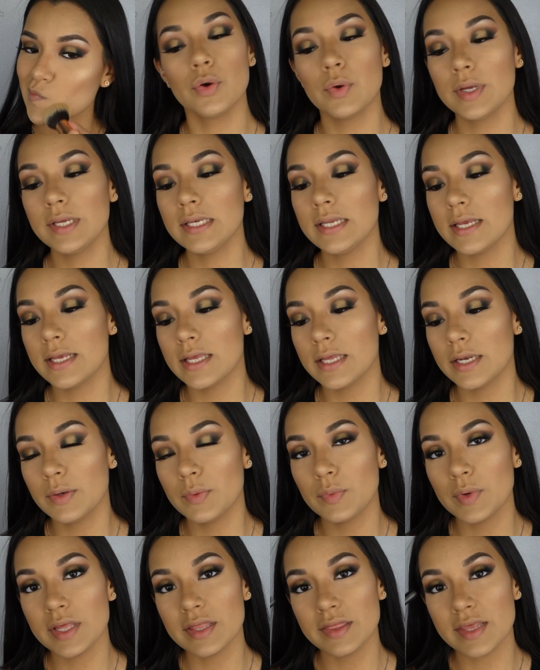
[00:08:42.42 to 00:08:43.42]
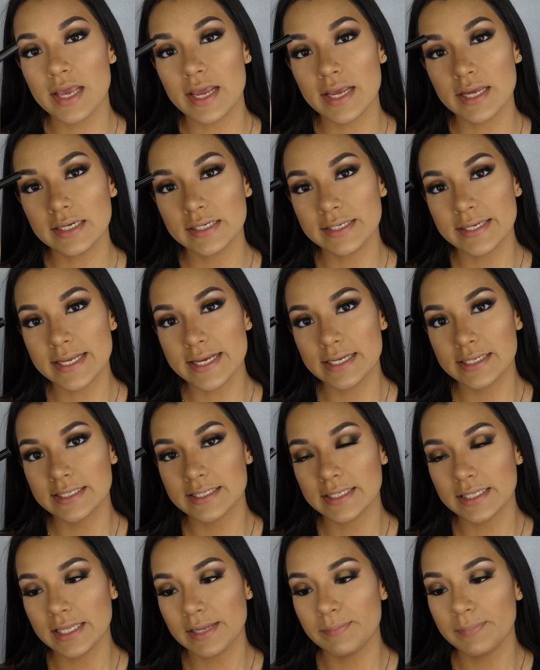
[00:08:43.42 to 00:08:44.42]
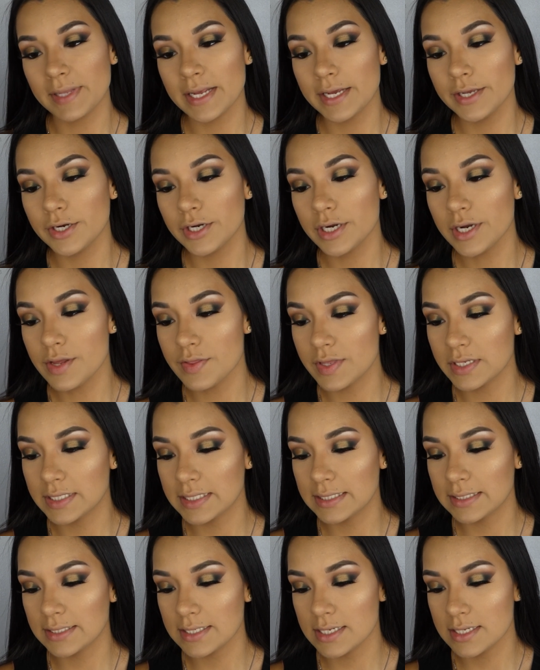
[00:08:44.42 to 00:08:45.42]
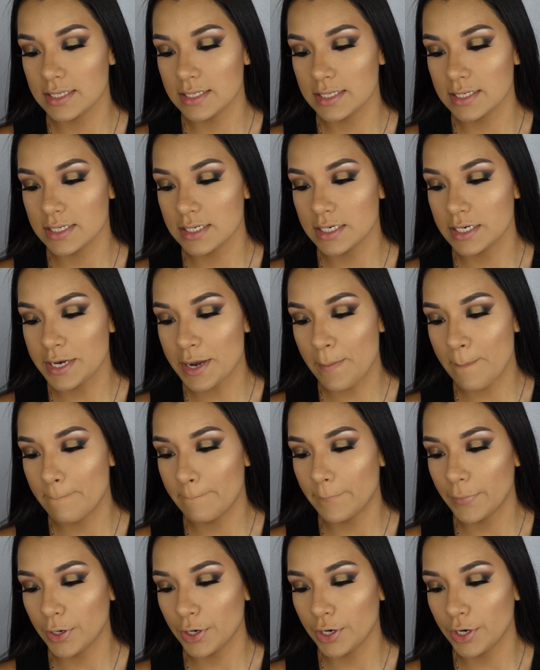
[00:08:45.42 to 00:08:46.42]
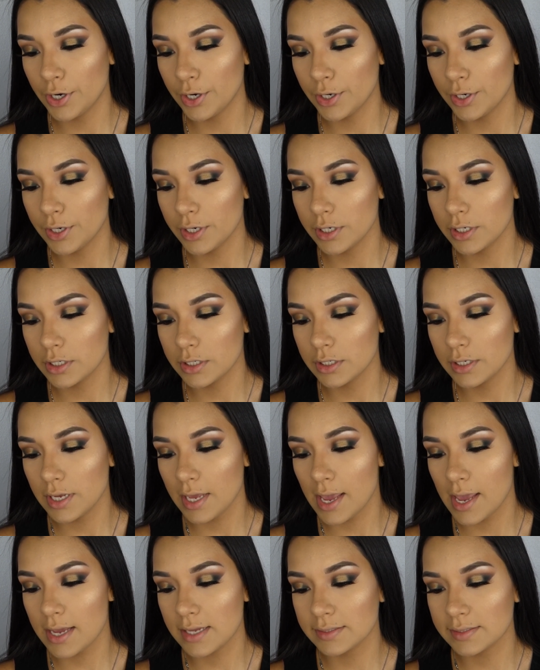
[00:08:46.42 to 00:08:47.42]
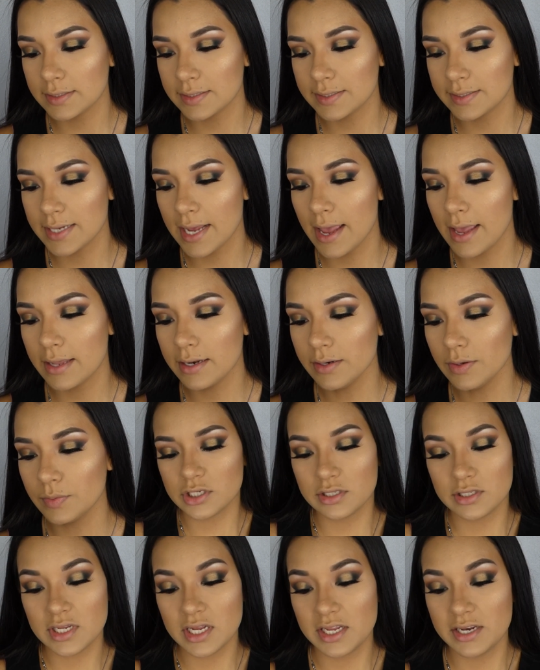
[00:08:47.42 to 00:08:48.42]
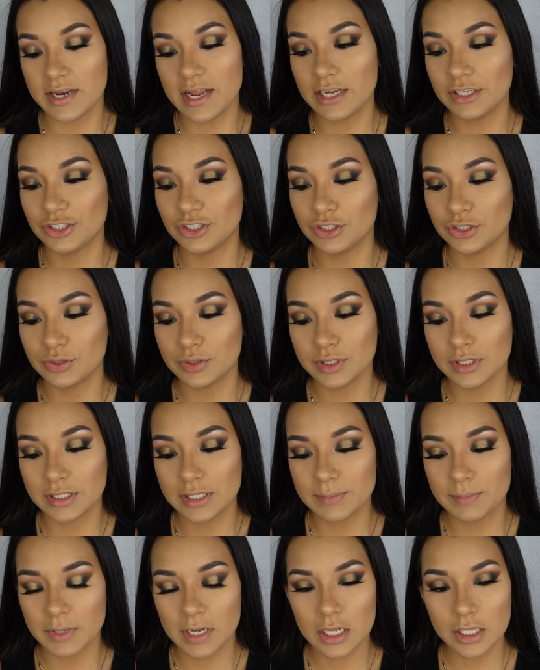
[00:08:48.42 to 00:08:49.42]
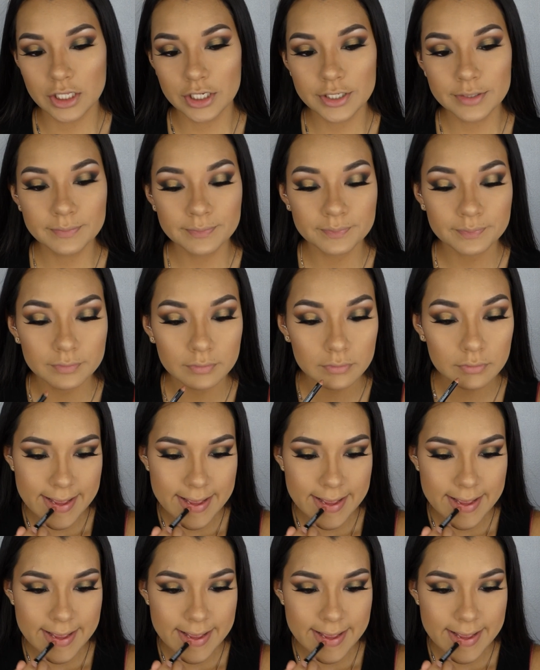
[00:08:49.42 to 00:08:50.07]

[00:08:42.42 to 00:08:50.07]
going in with a NYX lip liner. This is in the number 810, just a natural lip color.